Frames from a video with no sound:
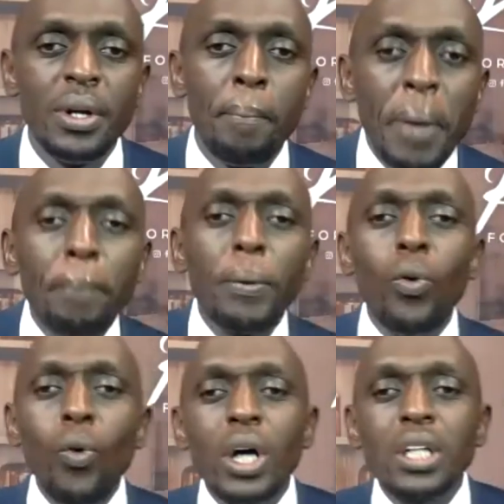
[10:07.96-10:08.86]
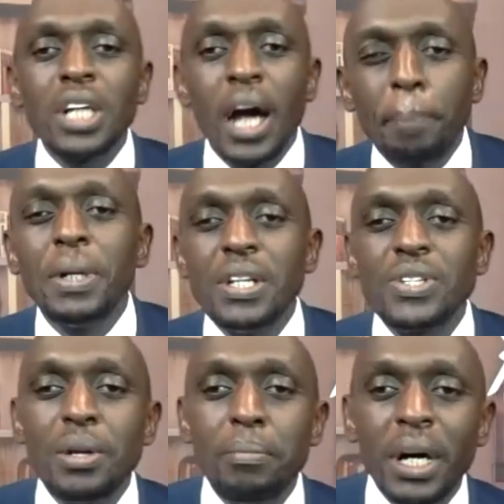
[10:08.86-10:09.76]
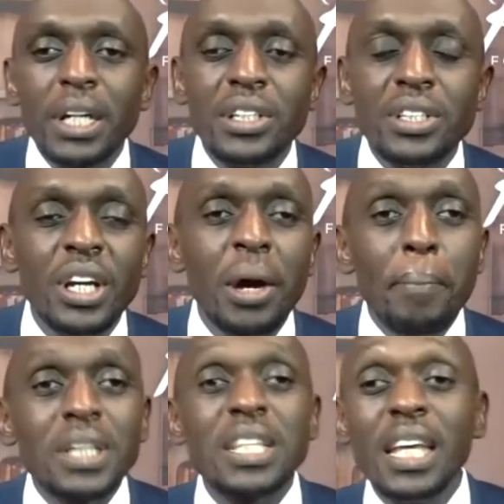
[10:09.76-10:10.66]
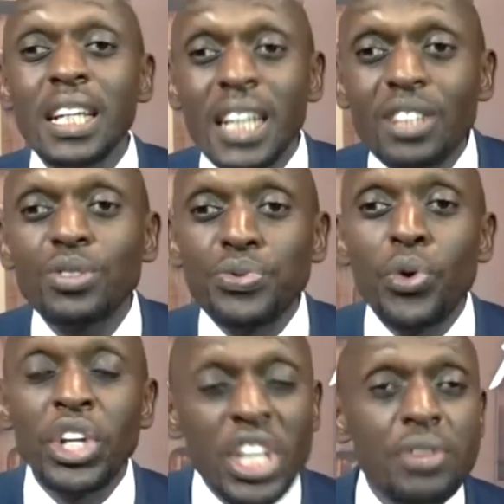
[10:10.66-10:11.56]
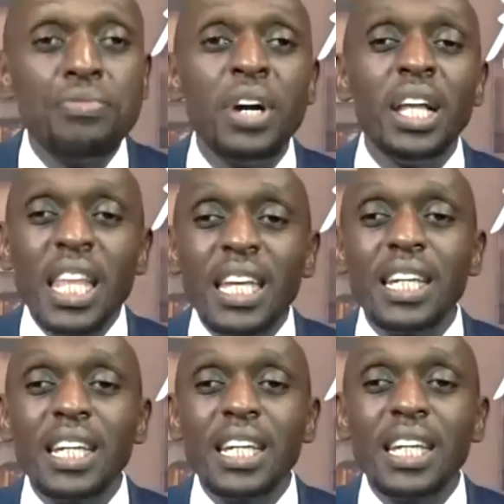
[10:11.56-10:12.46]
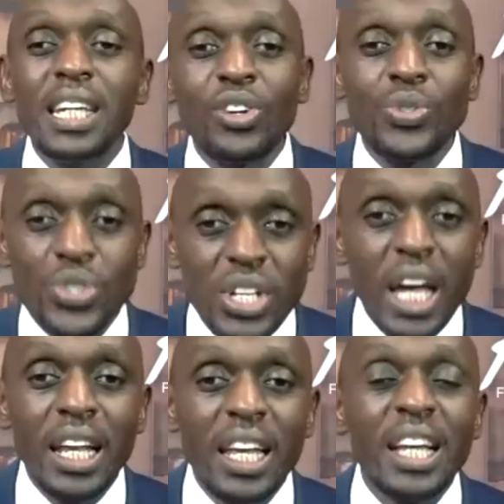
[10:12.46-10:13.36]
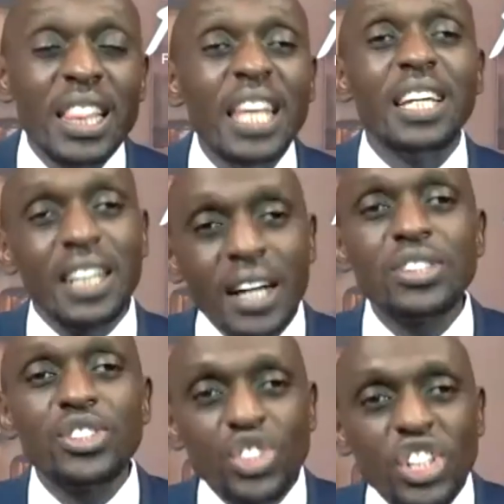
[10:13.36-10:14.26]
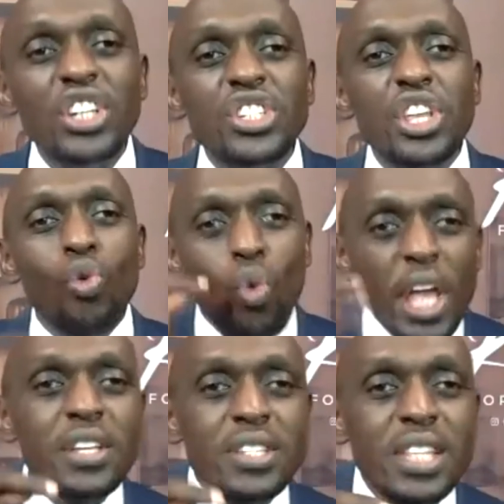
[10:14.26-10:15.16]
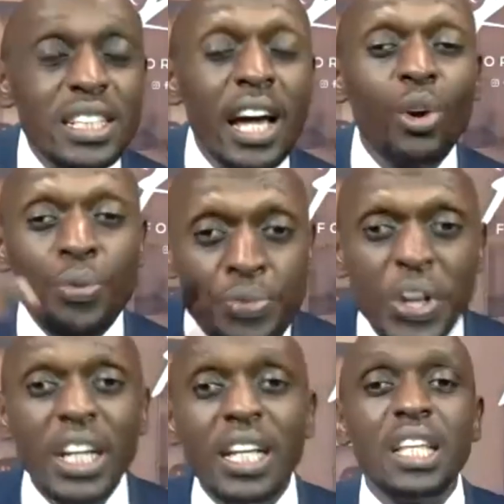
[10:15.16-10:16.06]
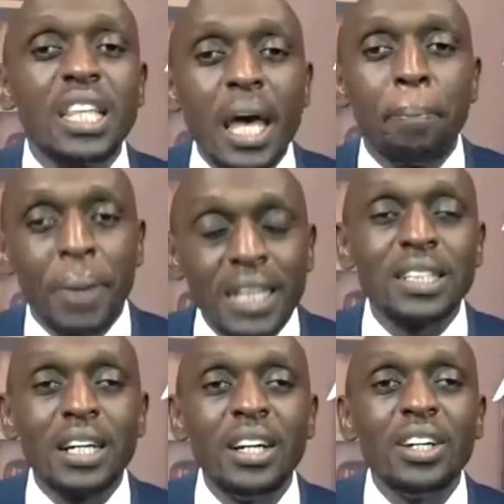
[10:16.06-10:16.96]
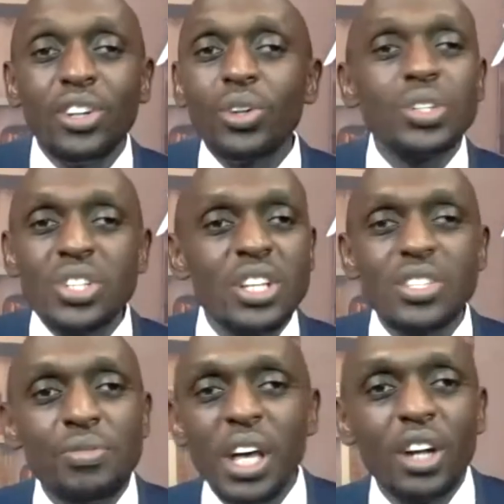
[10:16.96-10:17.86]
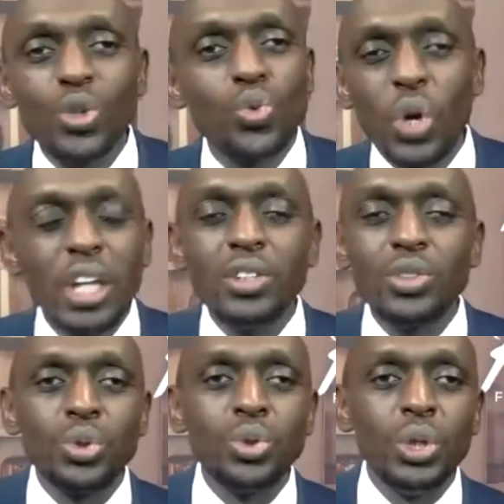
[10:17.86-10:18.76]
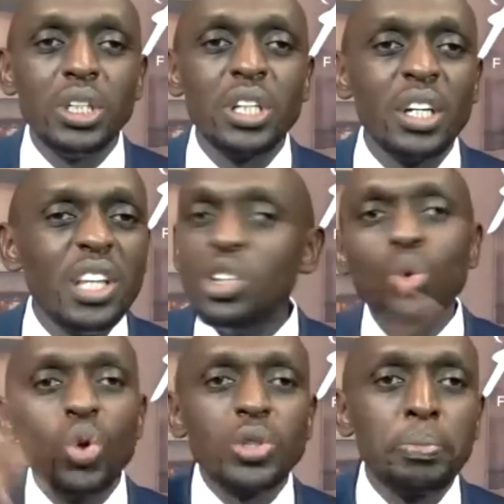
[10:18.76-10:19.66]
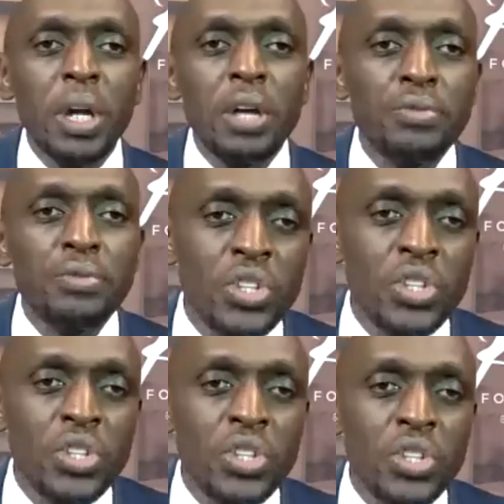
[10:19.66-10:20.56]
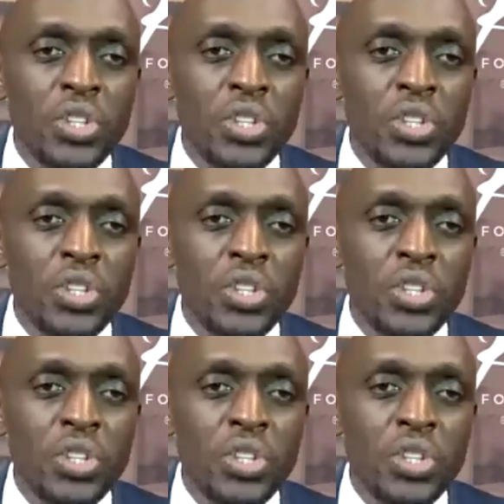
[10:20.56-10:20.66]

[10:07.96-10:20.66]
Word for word: People who want happiness in marriage, but they can't forgive, they can't reconcile, they can't change the ways that are offending their partner. God says if they are not willing to do it, then do not pray for these people.